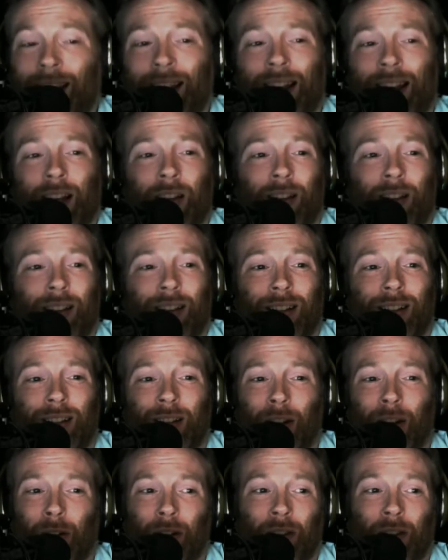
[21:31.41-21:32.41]
and
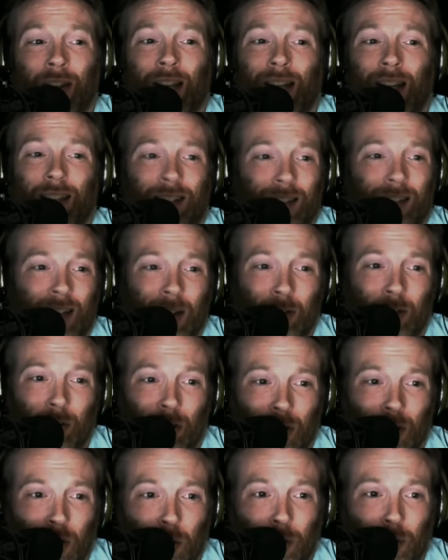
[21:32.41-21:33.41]
not only that, not too
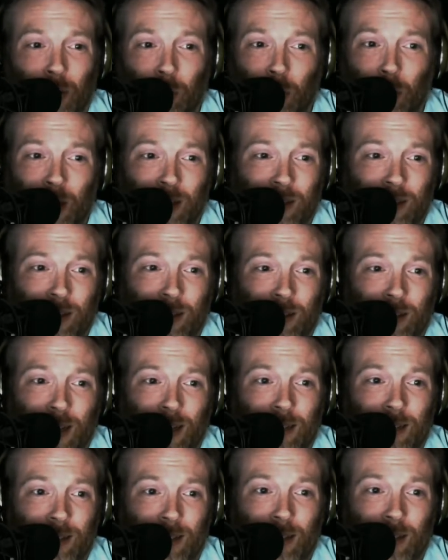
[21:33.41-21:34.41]
long ago they raised the
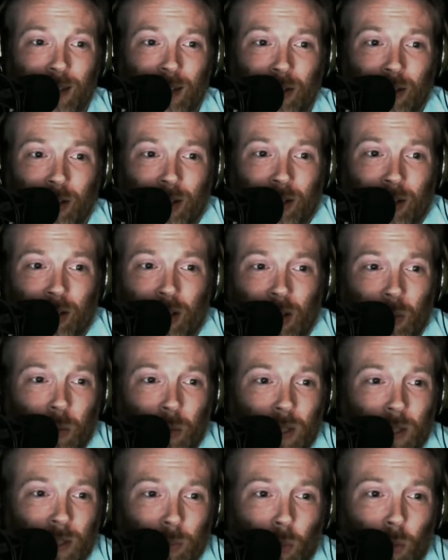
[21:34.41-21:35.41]
debt ceiling so they could
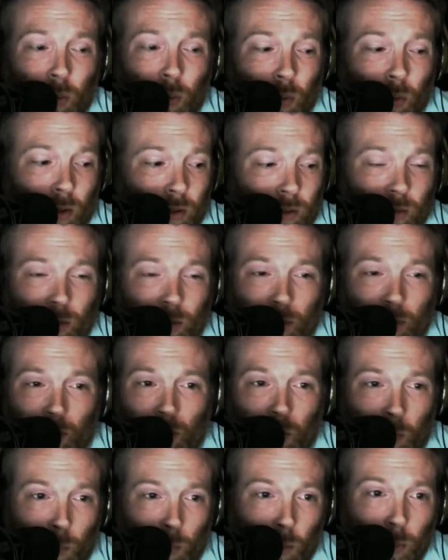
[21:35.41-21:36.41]
squeeze more
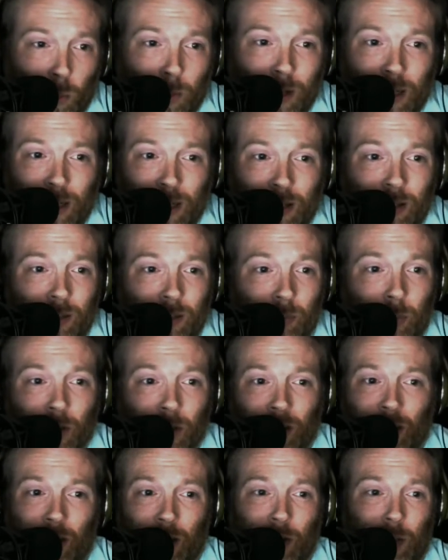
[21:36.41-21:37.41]
money into
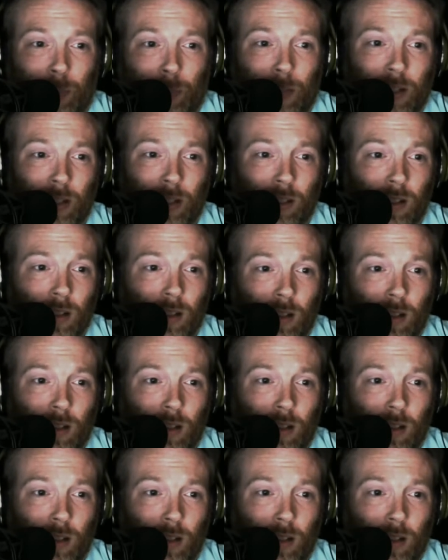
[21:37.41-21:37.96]
military spending.